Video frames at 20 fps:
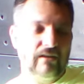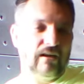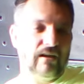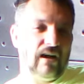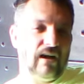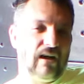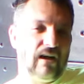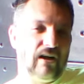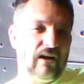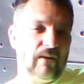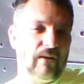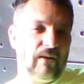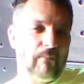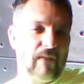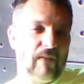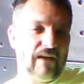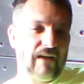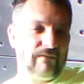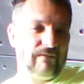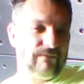
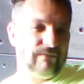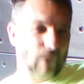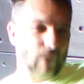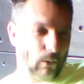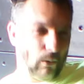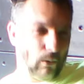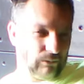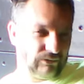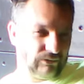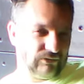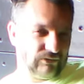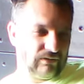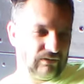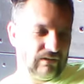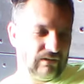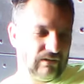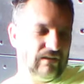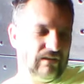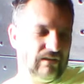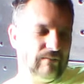my volts
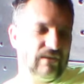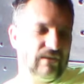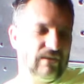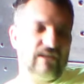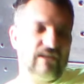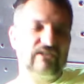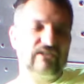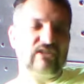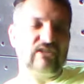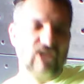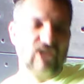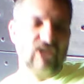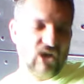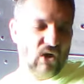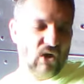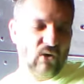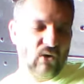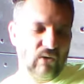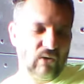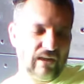because the
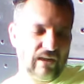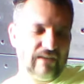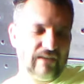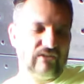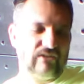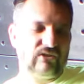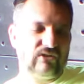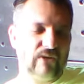goal is